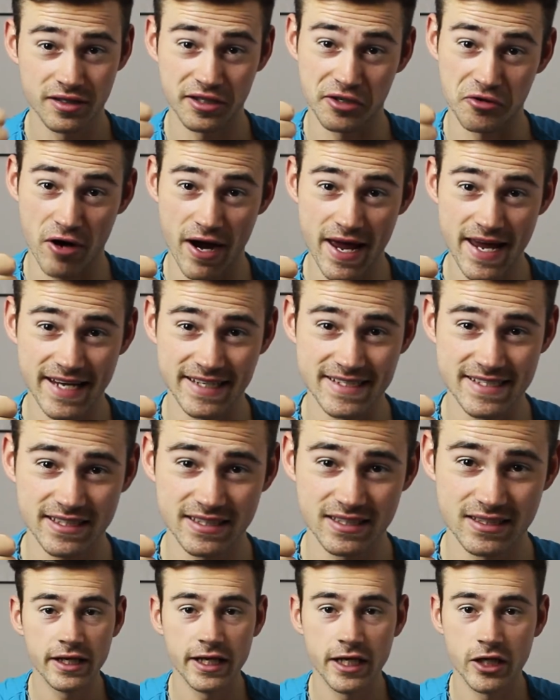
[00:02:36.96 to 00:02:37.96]
Great!
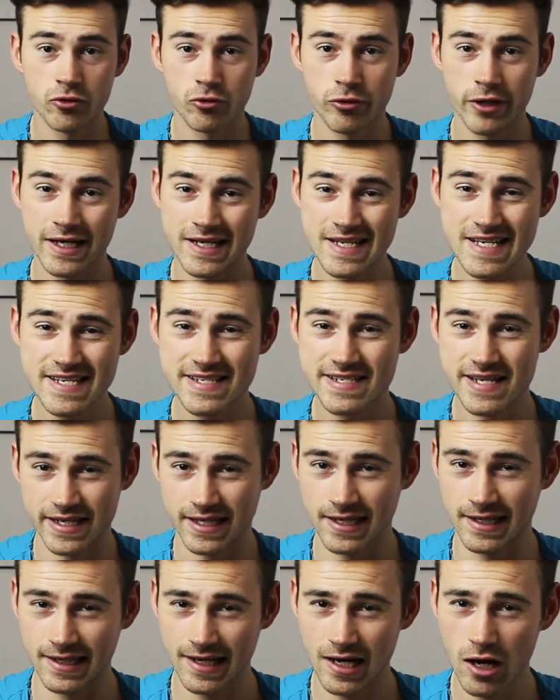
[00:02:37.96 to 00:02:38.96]
In realistic
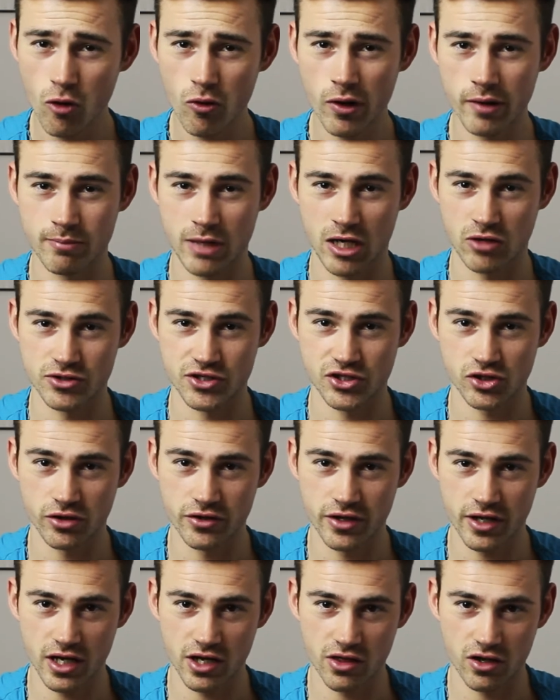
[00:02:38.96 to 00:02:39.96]
low amounts, on
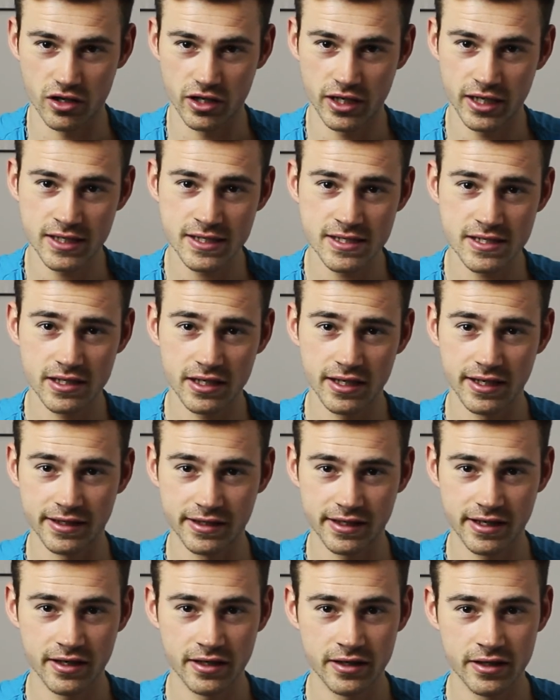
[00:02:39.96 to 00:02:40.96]
the other hand, it
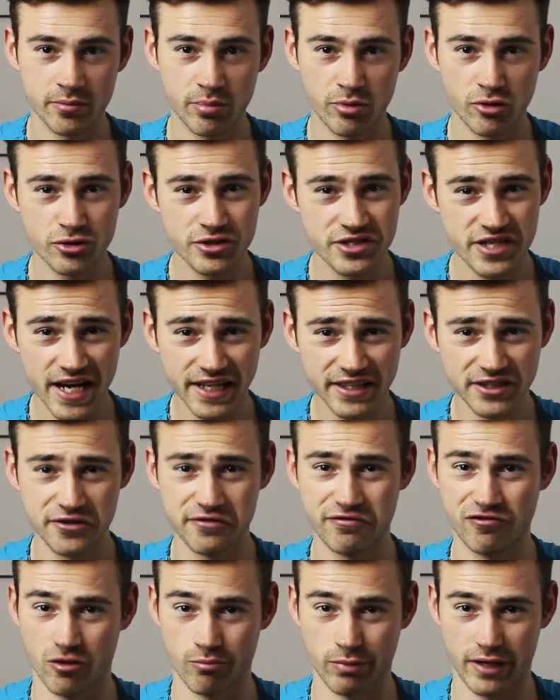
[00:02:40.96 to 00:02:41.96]
can protect you
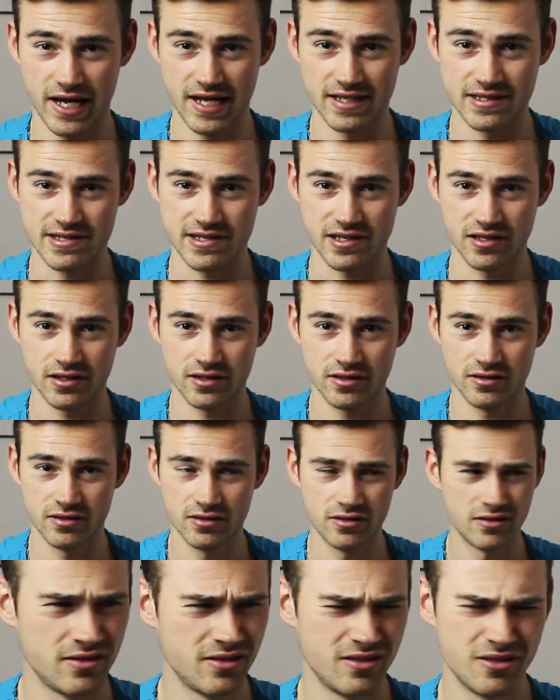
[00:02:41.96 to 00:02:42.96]
from cancer.
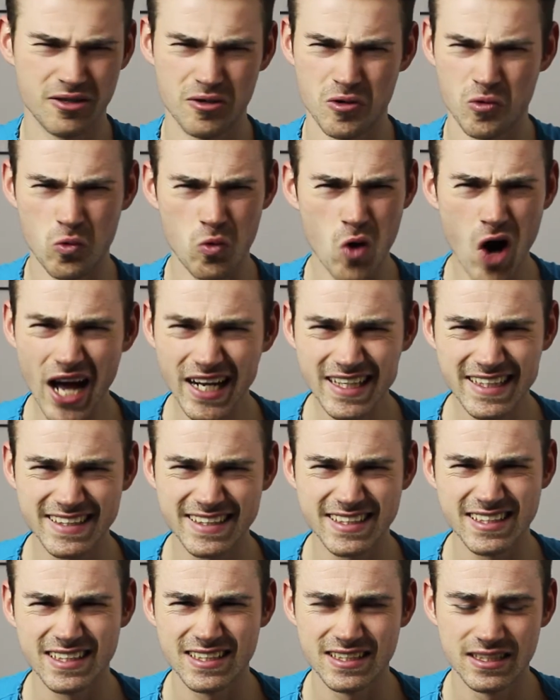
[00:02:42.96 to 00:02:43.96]

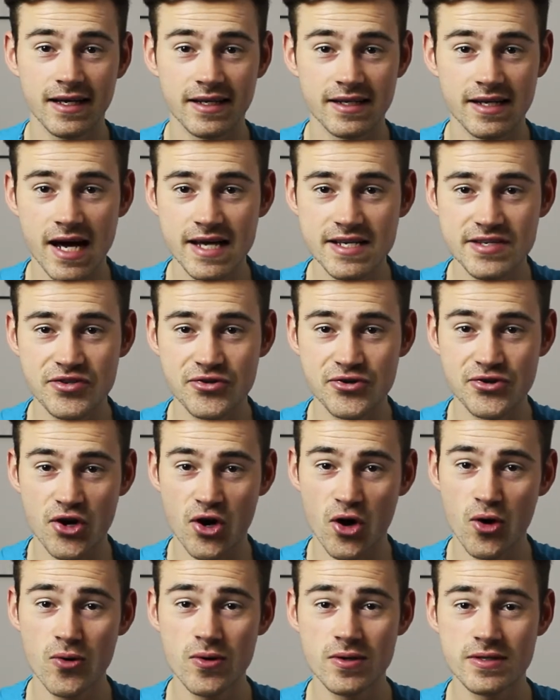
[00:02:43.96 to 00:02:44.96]
What? Nice to
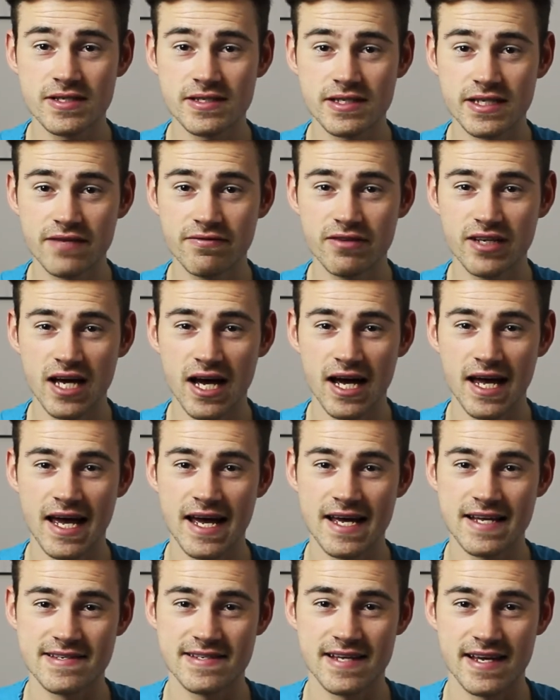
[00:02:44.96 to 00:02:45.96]
know, stevia
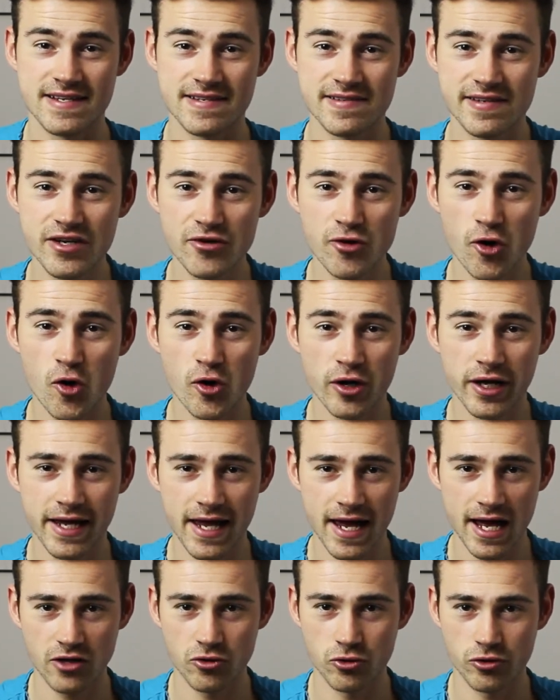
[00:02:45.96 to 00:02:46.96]
has 0
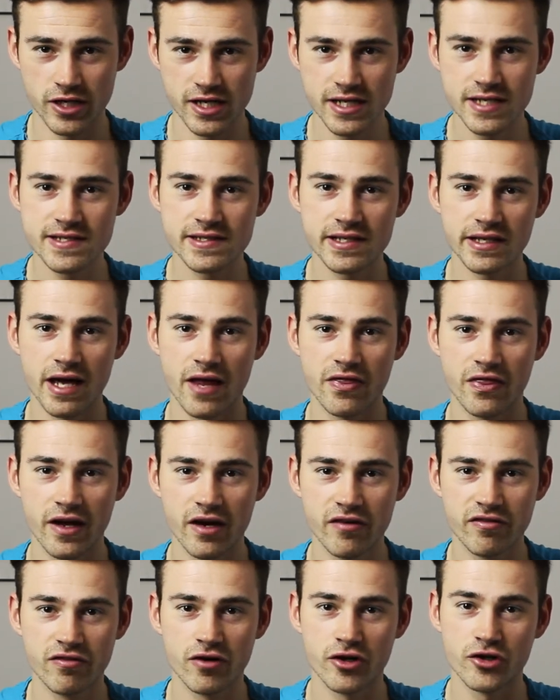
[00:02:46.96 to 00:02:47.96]
calories and
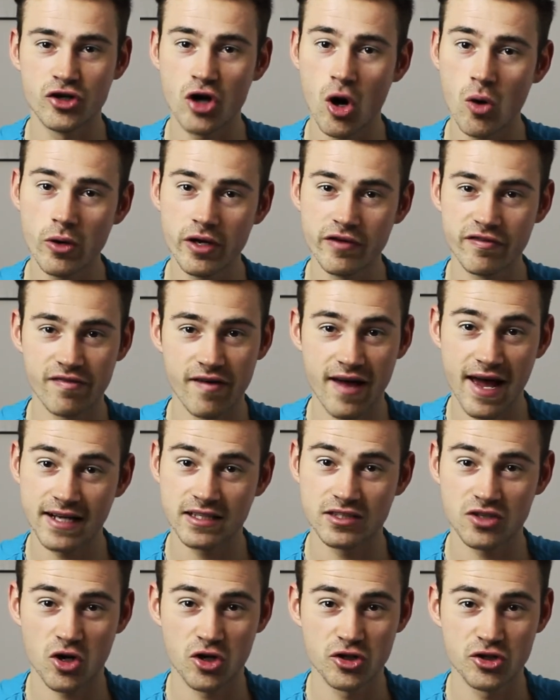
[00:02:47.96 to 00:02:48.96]
therefore no
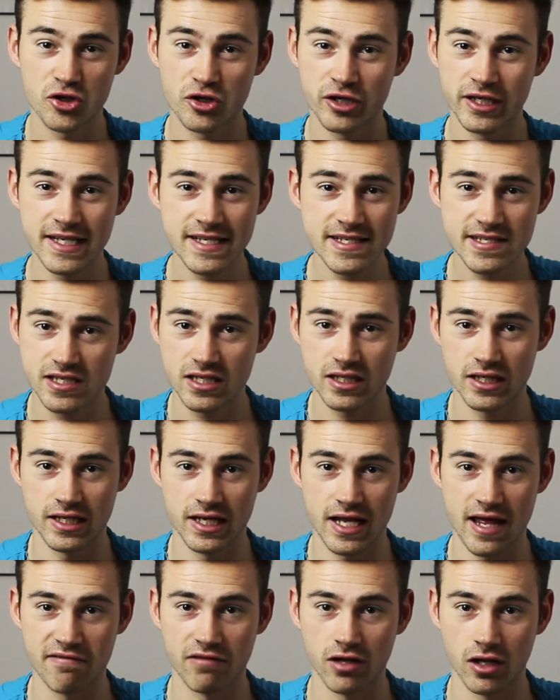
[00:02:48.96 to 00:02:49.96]
effect on your insulin
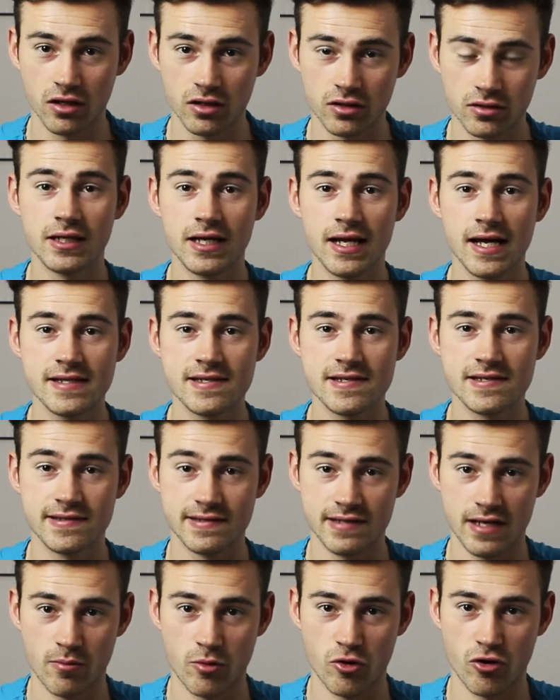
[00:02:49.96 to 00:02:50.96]
level. Let's
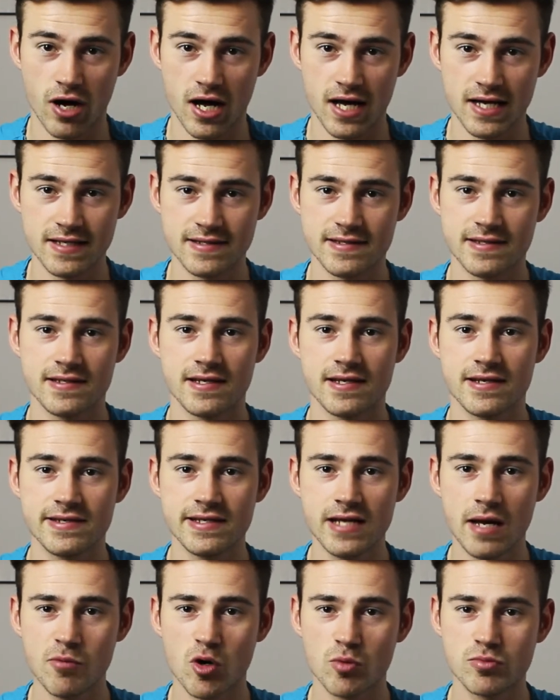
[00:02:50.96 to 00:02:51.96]
summarize.
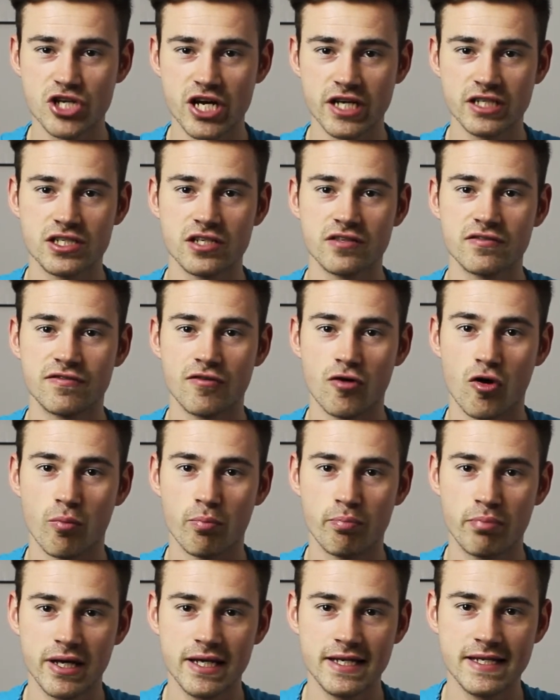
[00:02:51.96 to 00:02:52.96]
Some objective
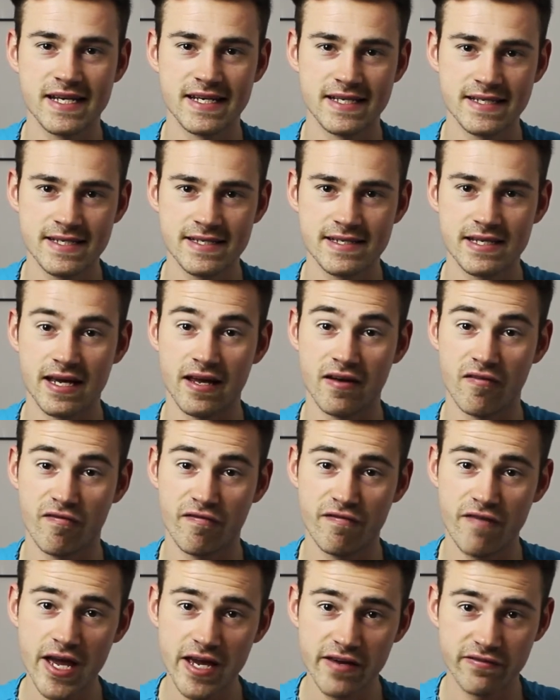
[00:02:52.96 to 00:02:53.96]
opinions in
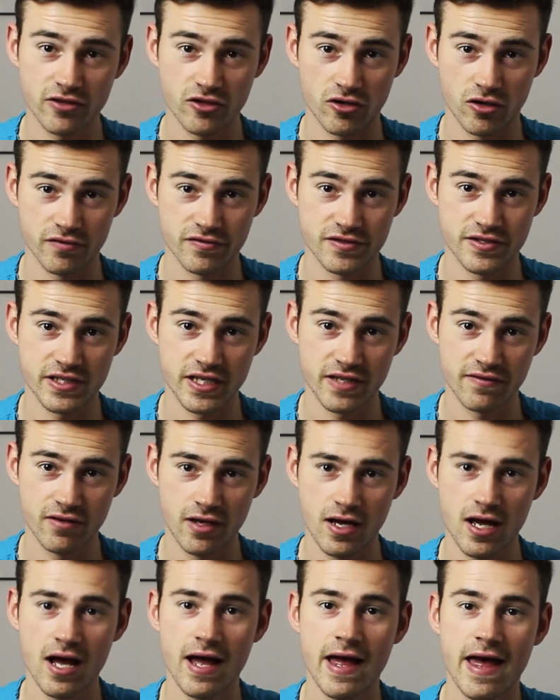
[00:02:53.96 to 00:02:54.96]
favor of
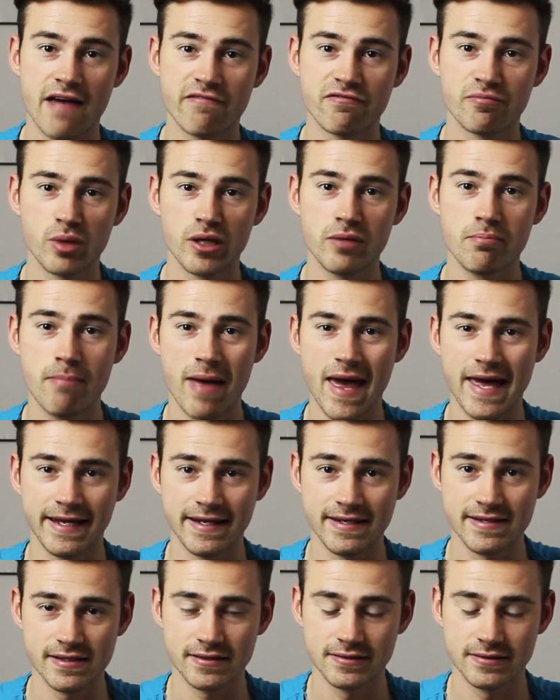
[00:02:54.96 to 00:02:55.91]
stevia have been made.